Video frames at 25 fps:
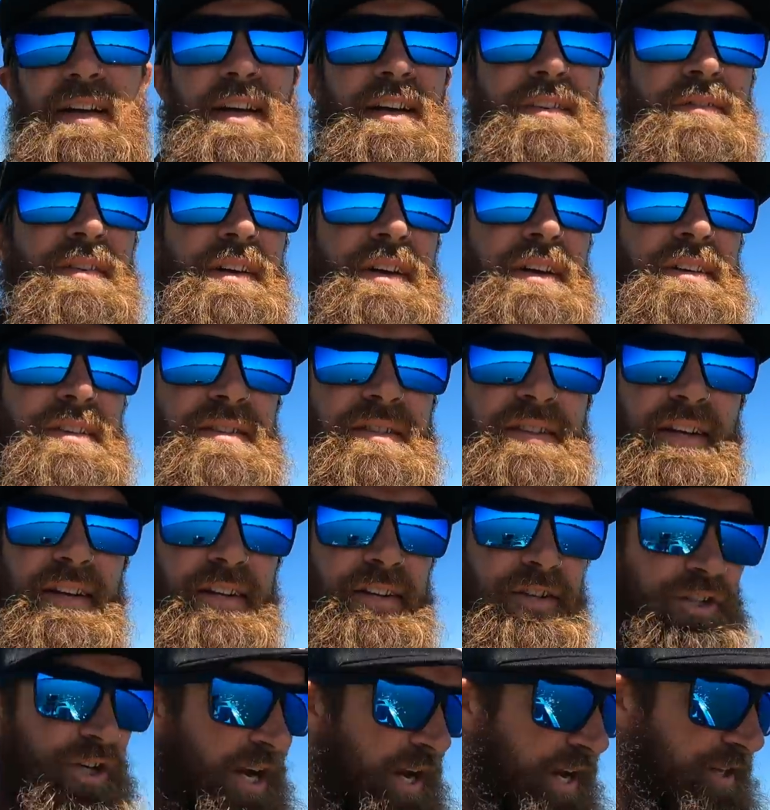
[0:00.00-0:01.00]
even
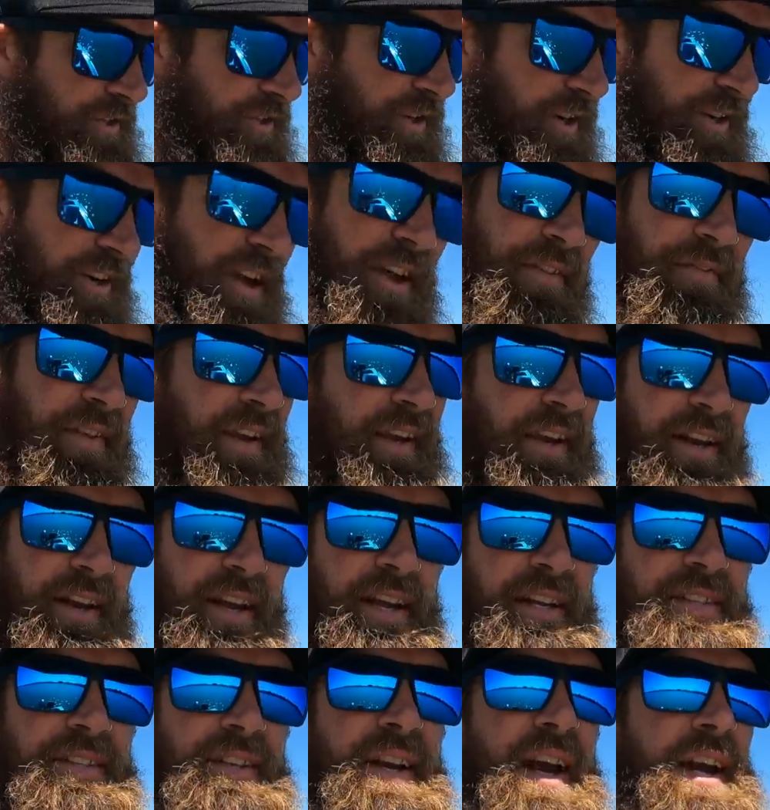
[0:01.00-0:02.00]
consider changing. I don't think it
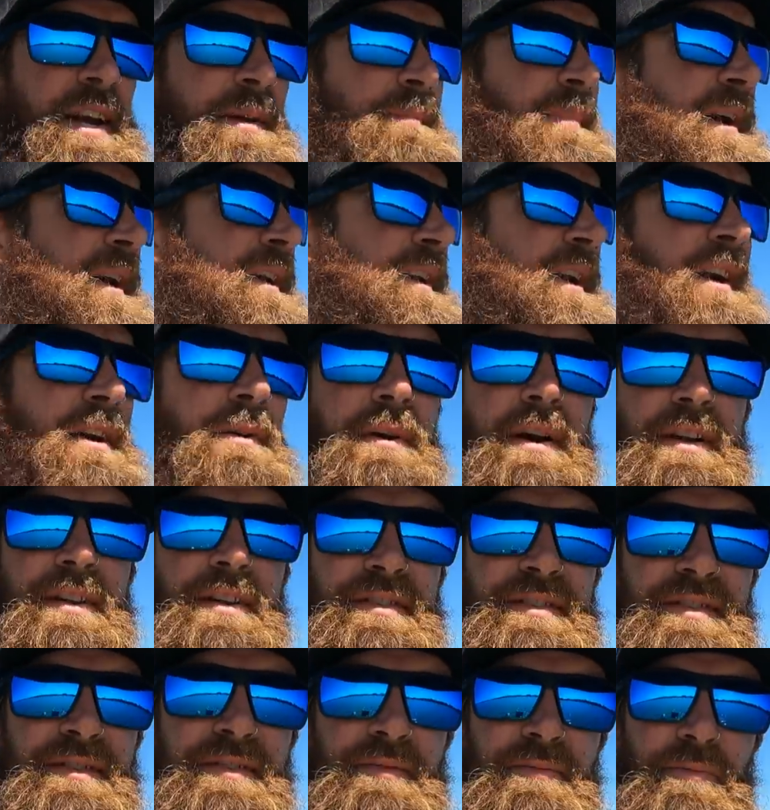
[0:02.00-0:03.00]
needs an 80 pound anyway.
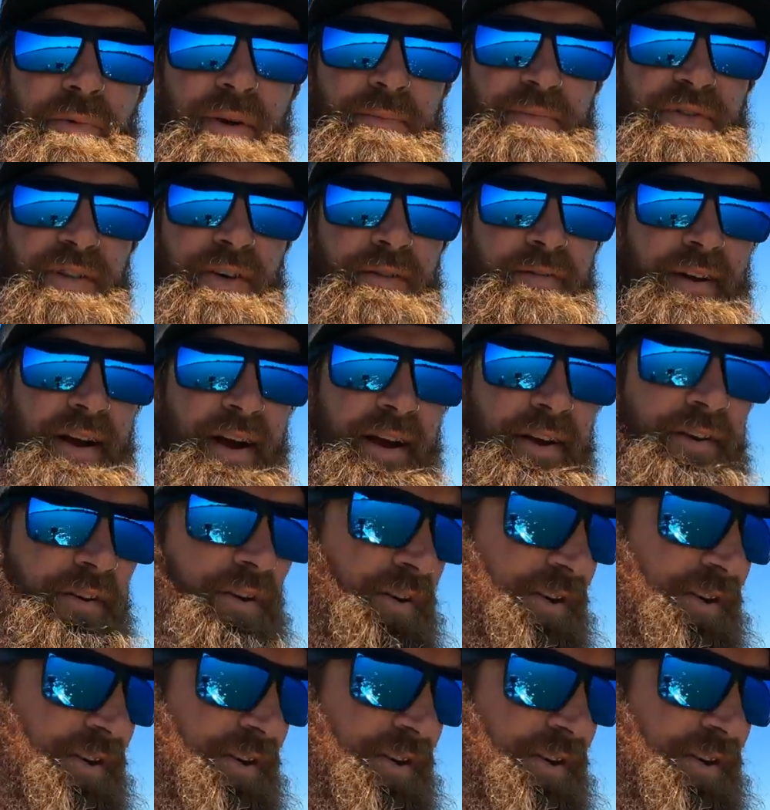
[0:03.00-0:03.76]
This whips it around